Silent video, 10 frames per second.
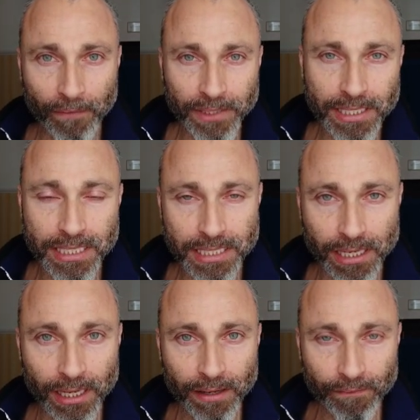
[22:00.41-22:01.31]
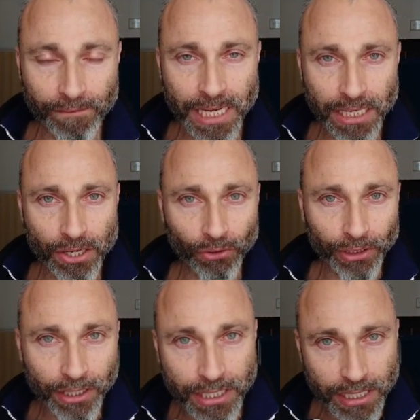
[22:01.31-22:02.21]
of this uh, video
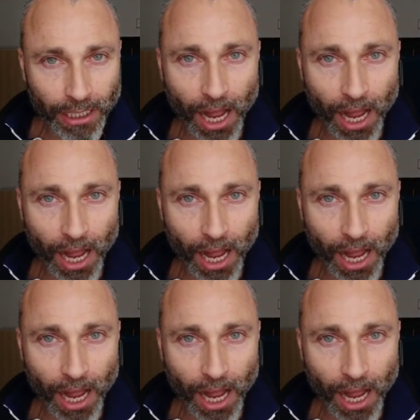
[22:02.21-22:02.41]
there is a